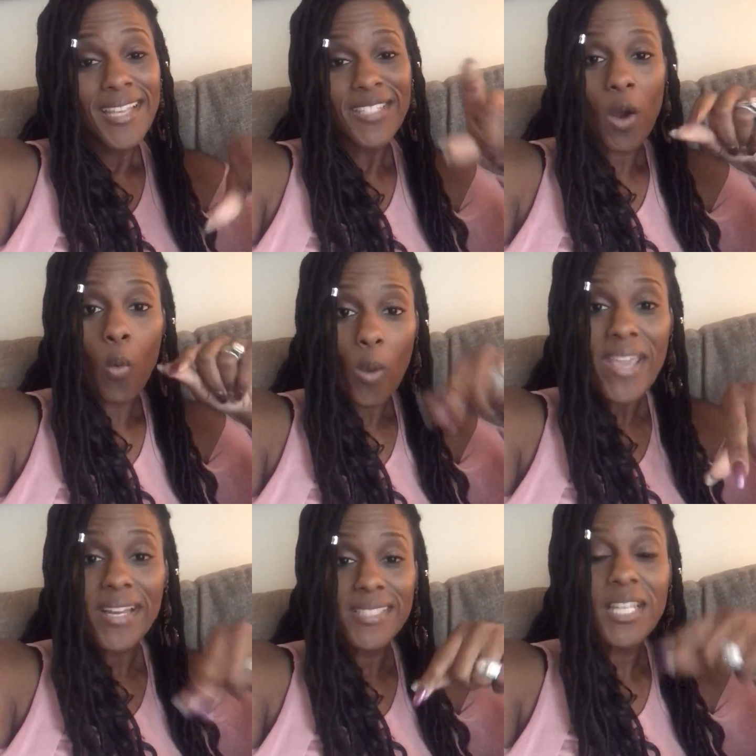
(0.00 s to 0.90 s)
Don't
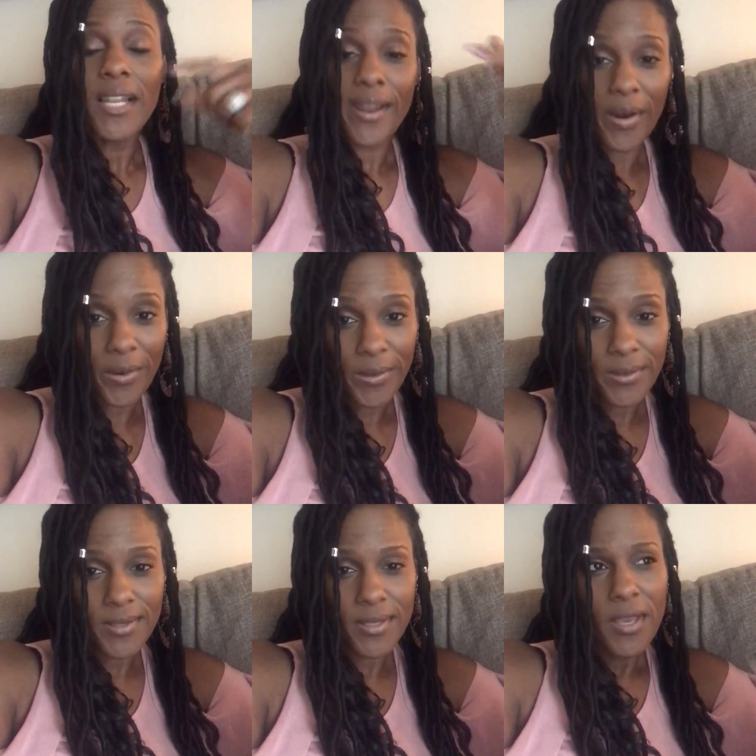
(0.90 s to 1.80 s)
wait until it
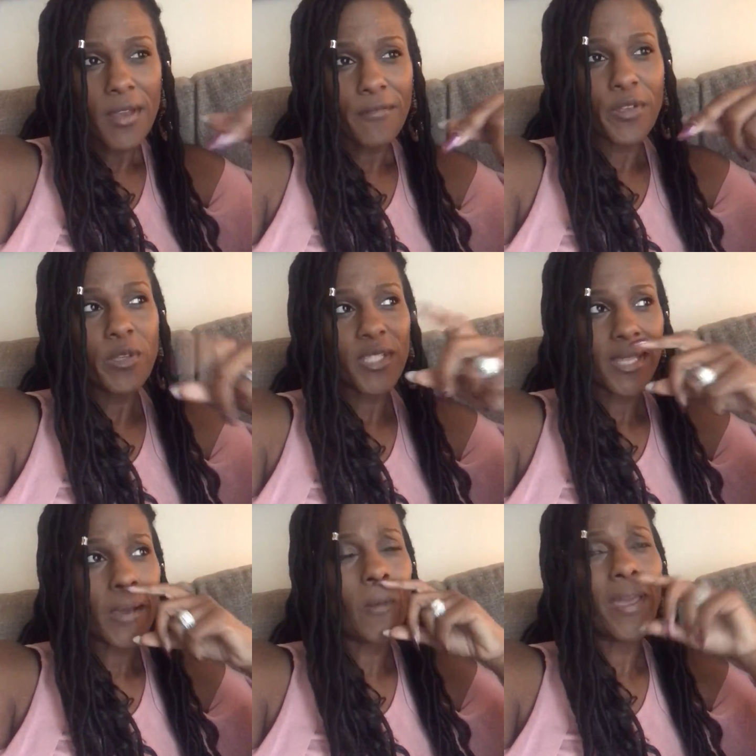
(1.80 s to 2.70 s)
hurts for you to
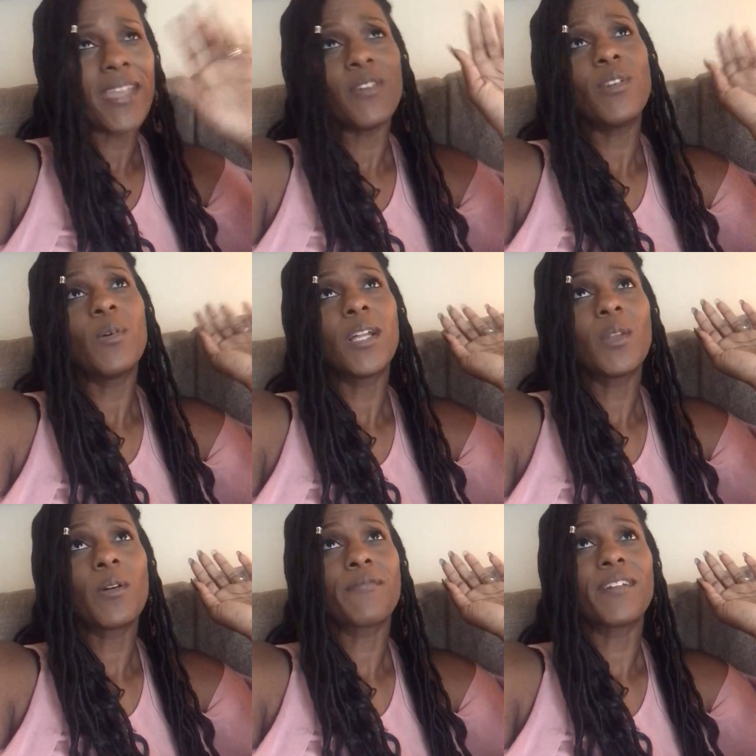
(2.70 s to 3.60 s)
say, okay, you know
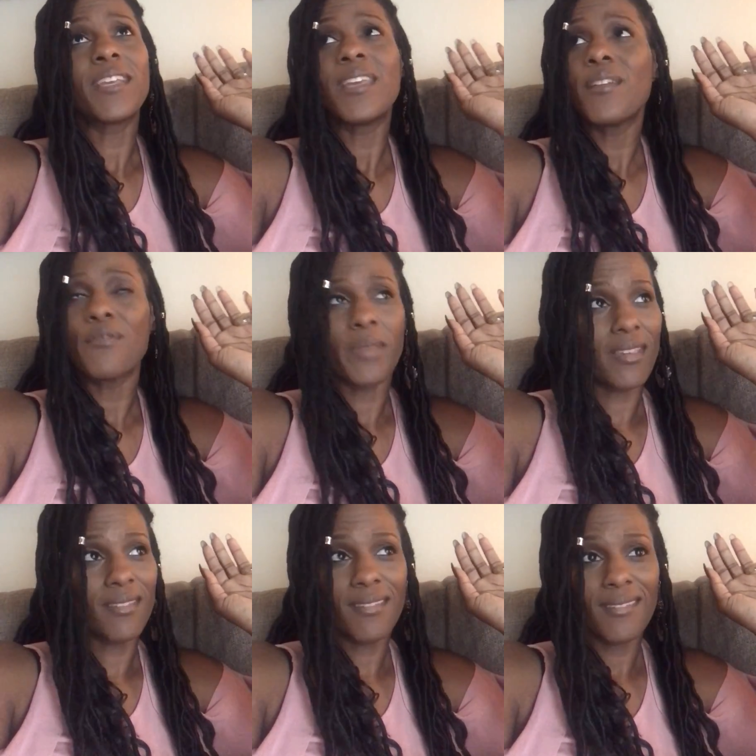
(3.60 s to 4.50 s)
what, Lord, forgive
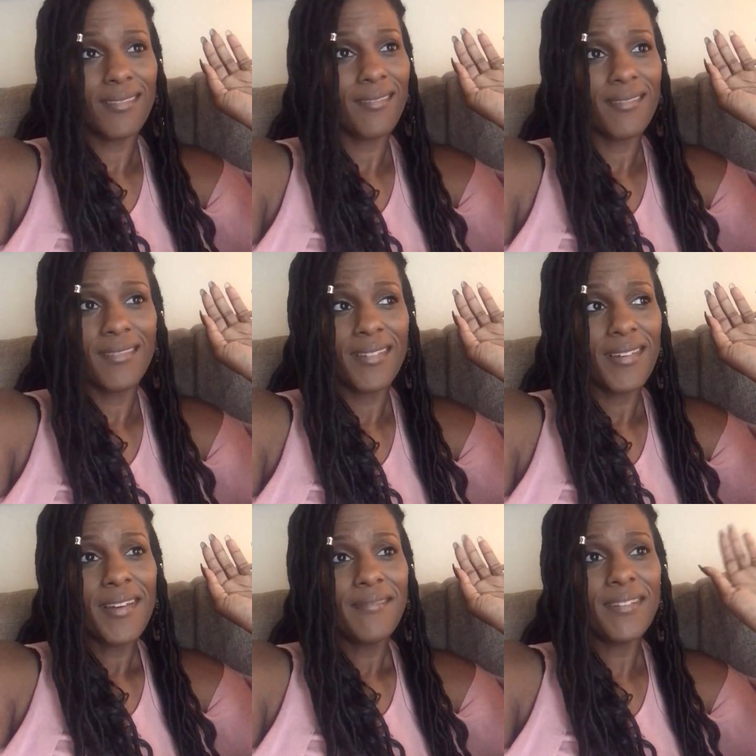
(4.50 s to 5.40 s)
me.
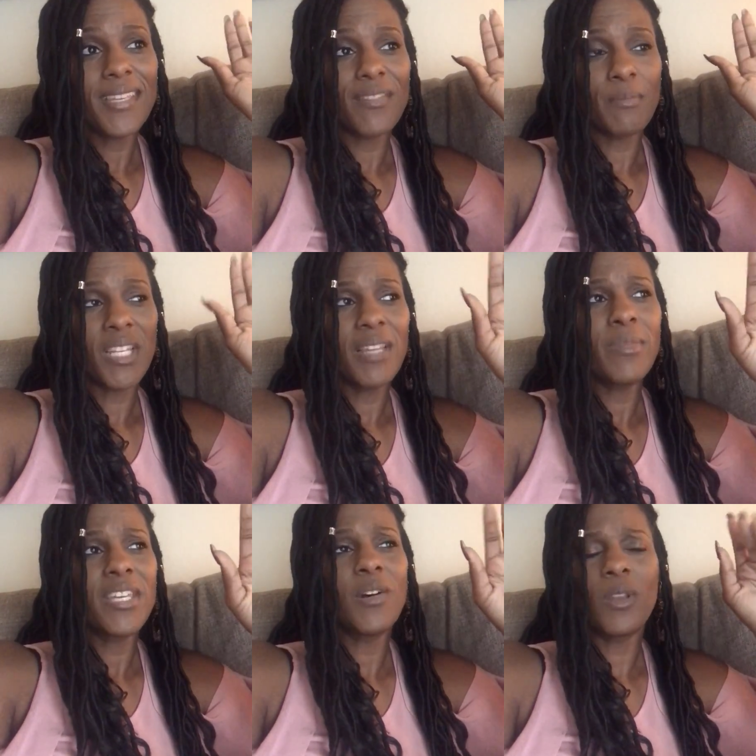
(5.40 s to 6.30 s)
Forgive me. Let
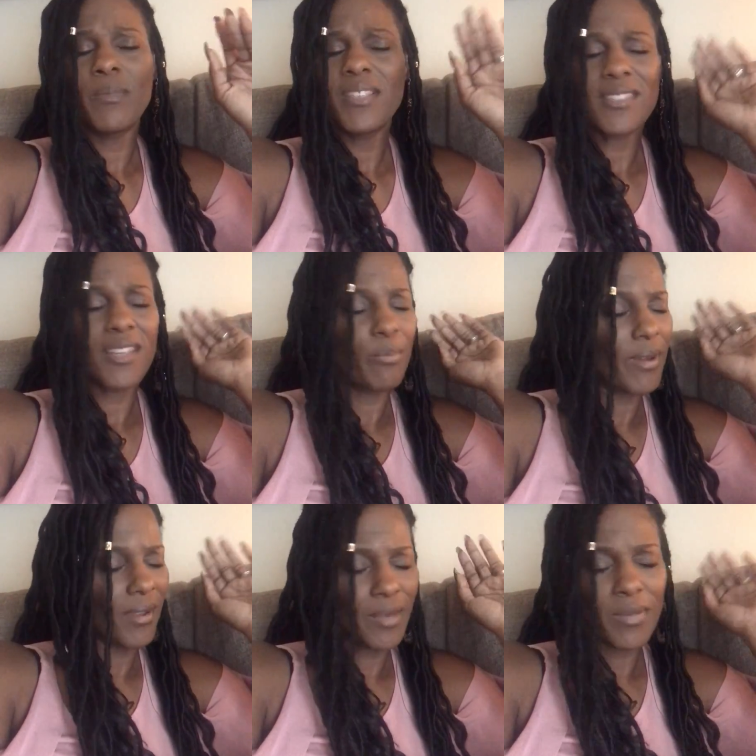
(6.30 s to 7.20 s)
me go. Let me step
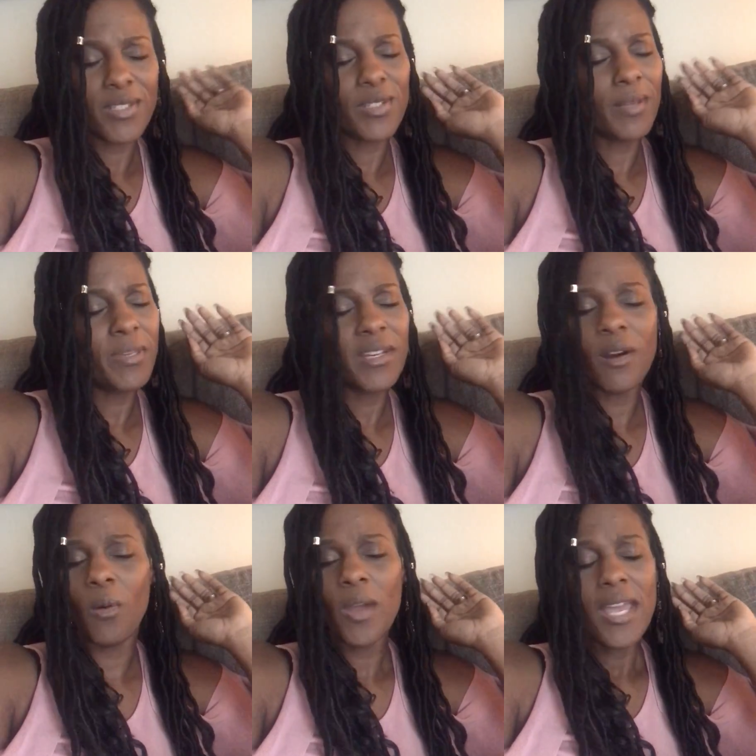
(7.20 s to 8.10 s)
out. Let me
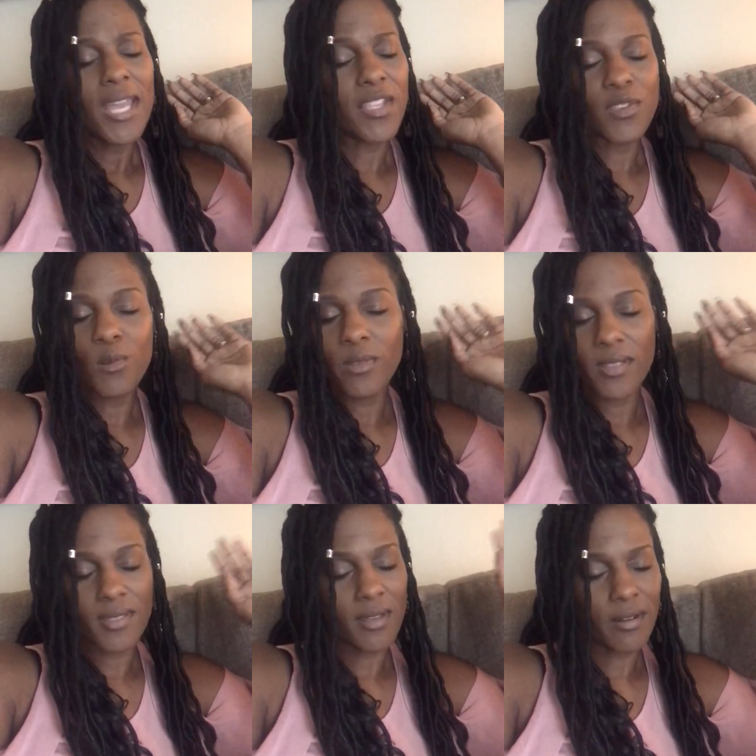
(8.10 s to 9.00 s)
go and use
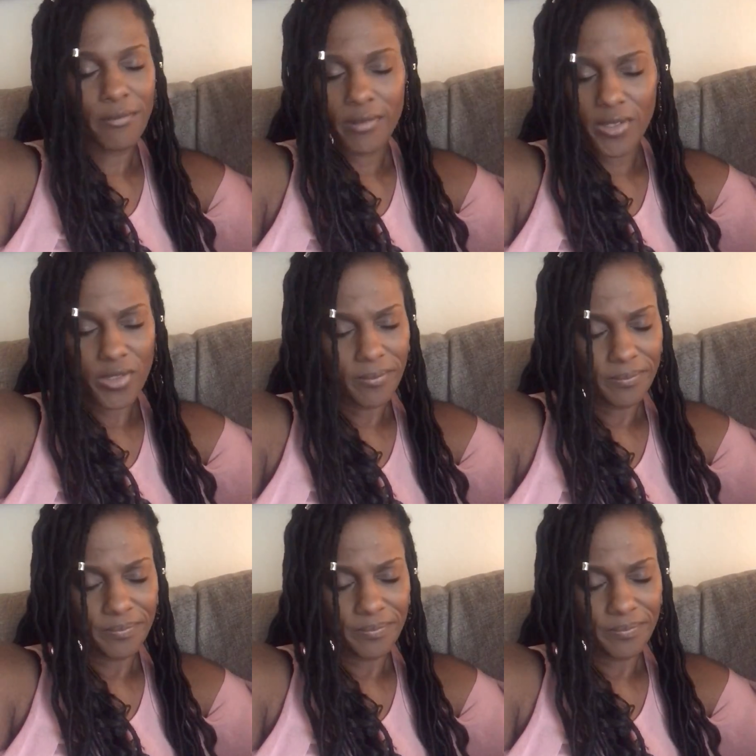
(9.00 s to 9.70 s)
this coverage.